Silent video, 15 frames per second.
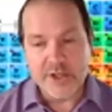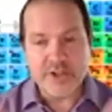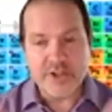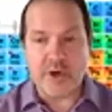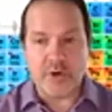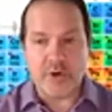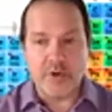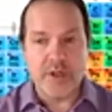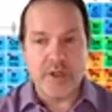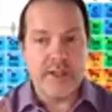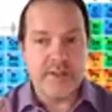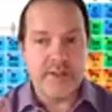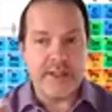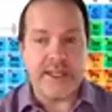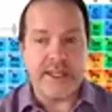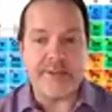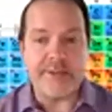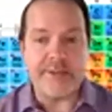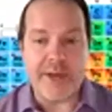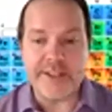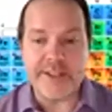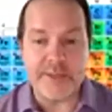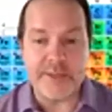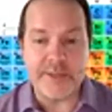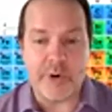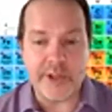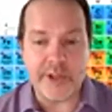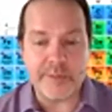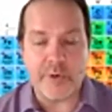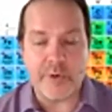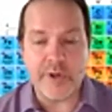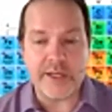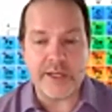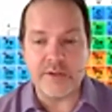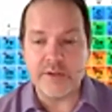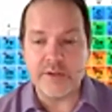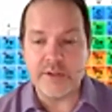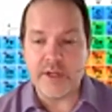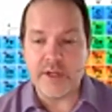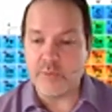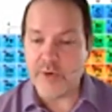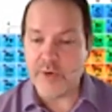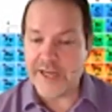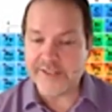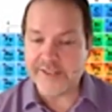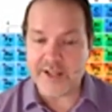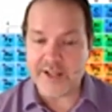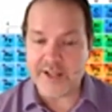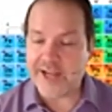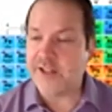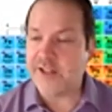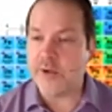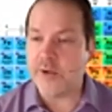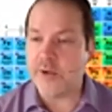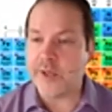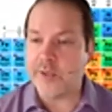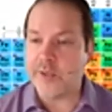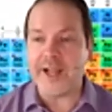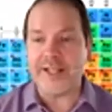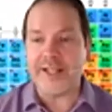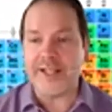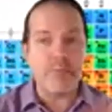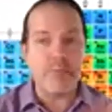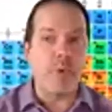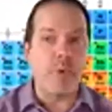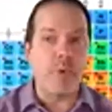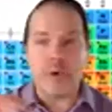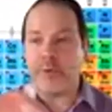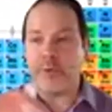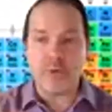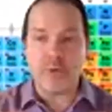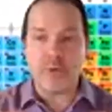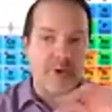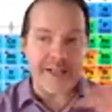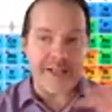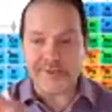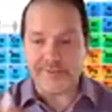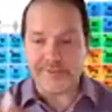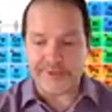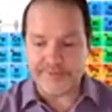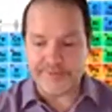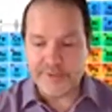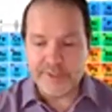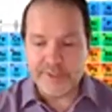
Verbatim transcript: So the melting and boiling point uh, raise a lot in chlorine. Why? It's more polarizable.